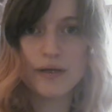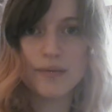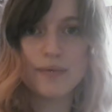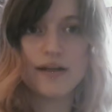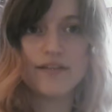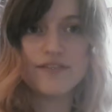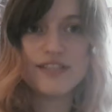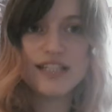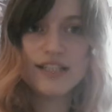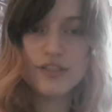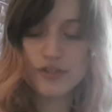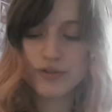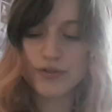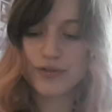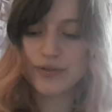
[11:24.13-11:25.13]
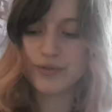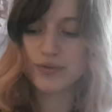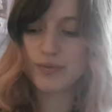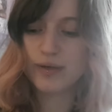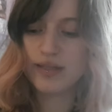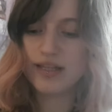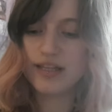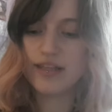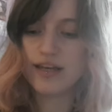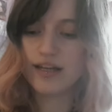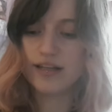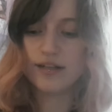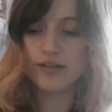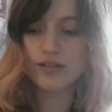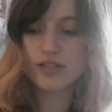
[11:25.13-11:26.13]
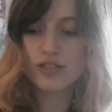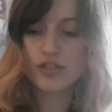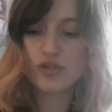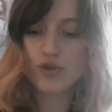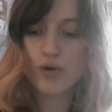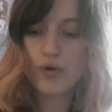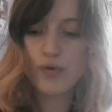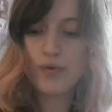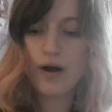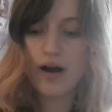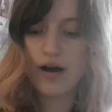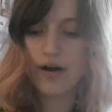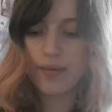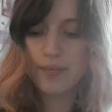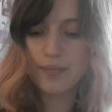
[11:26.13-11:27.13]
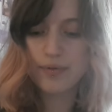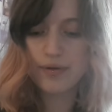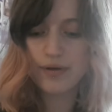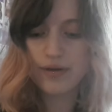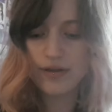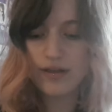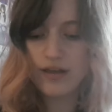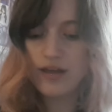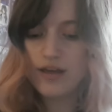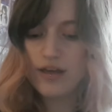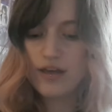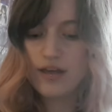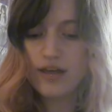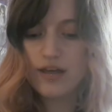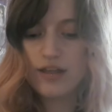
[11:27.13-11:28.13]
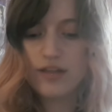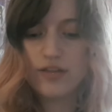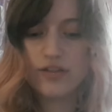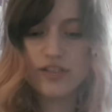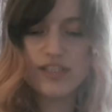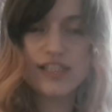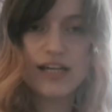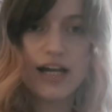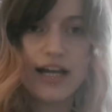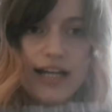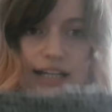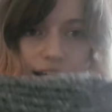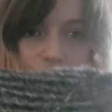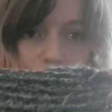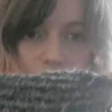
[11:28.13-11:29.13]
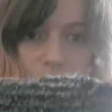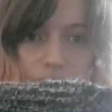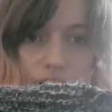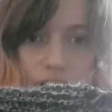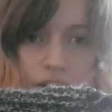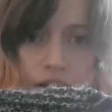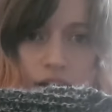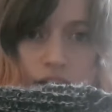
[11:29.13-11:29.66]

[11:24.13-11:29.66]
but I've seen tutorials where they then sew up the side here